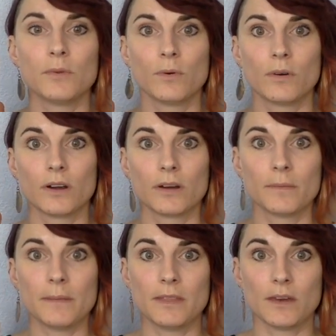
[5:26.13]
or
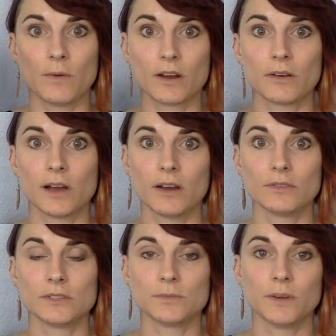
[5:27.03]
maybe they walk
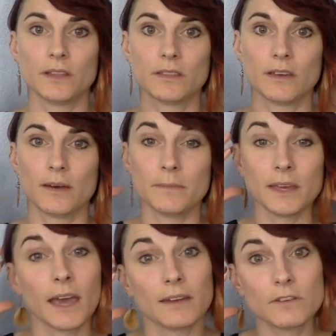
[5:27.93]
around with
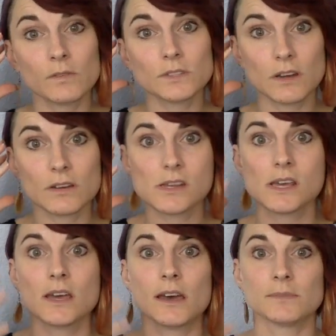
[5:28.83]
big headphones
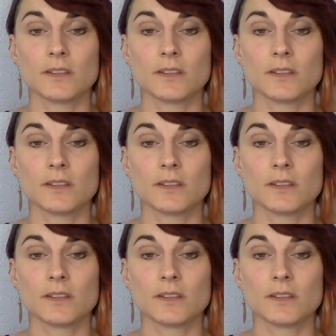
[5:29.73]
on.